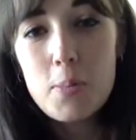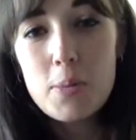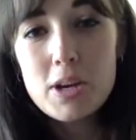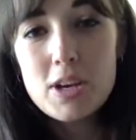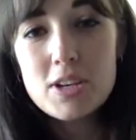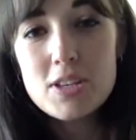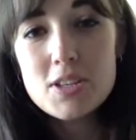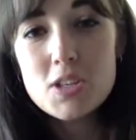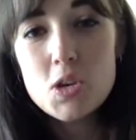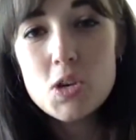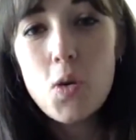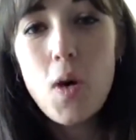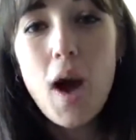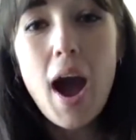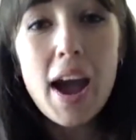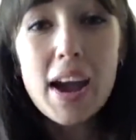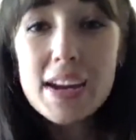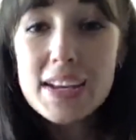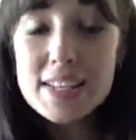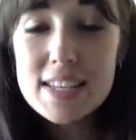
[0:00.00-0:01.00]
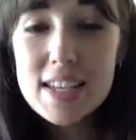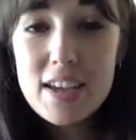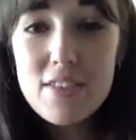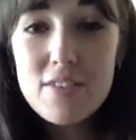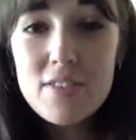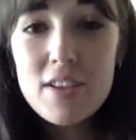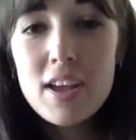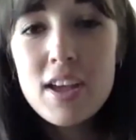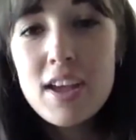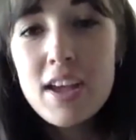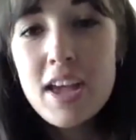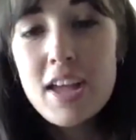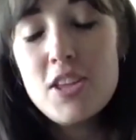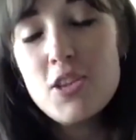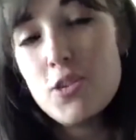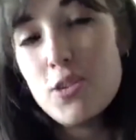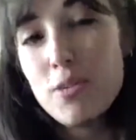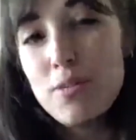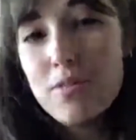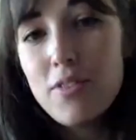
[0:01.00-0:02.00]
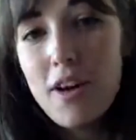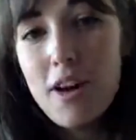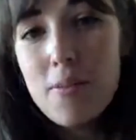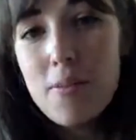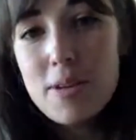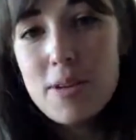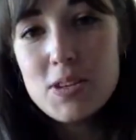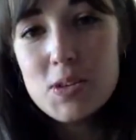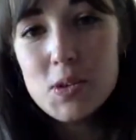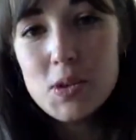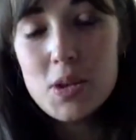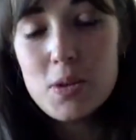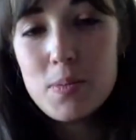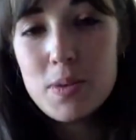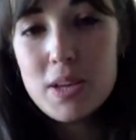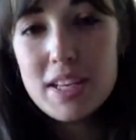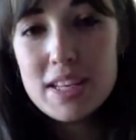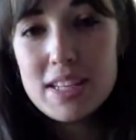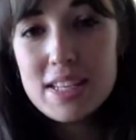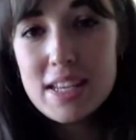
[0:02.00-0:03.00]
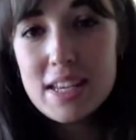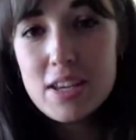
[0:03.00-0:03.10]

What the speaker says: because you're active in your environmental community.